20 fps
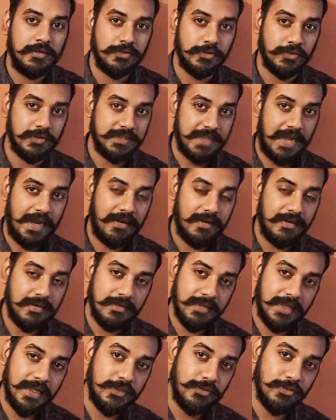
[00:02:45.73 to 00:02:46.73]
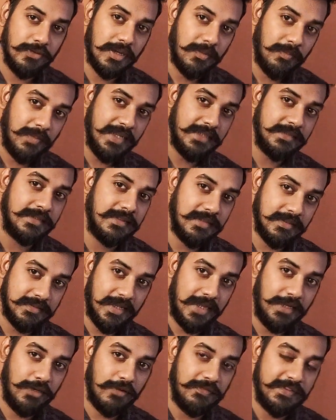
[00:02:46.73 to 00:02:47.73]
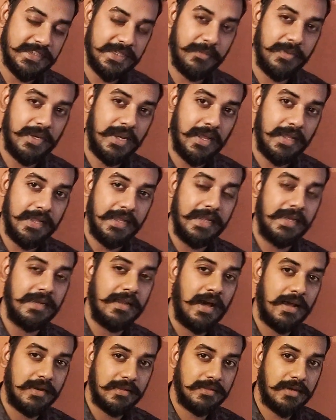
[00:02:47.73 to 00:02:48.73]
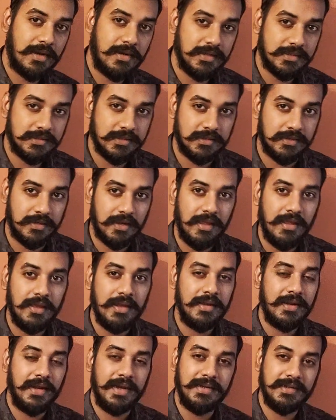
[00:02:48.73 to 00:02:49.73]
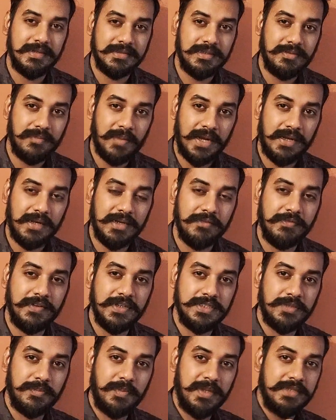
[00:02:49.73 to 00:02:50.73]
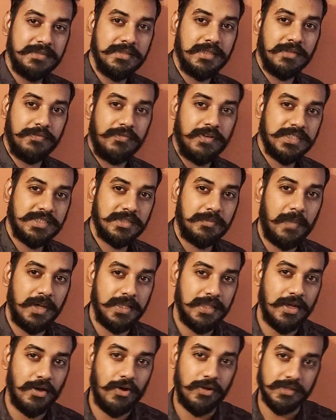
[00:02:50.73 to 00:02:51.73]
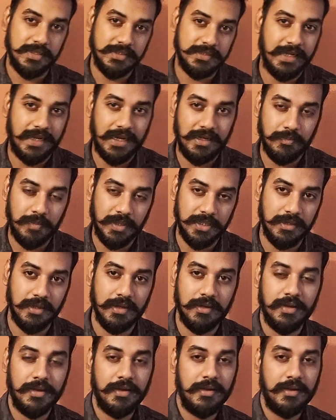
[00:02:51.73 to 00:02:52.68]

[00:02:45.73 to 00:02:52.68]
So Saturn and Ketu are placed in the sign of Gemini in Ardra nakshatra. It doesn't matter if it is placed in the first pada or the second pada.